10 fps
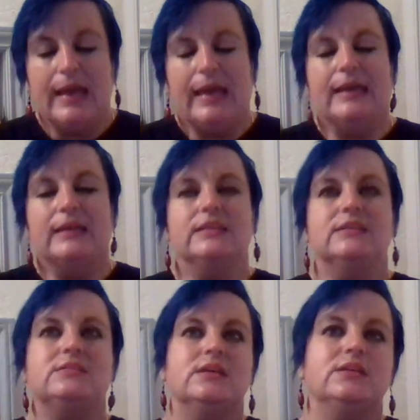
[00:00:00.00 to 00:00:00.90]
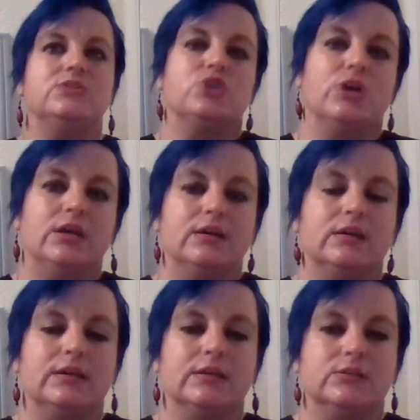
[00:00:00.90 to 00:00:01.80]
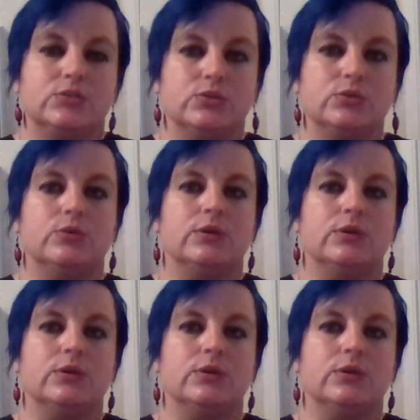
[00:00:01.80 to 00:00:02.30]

And this sent China into,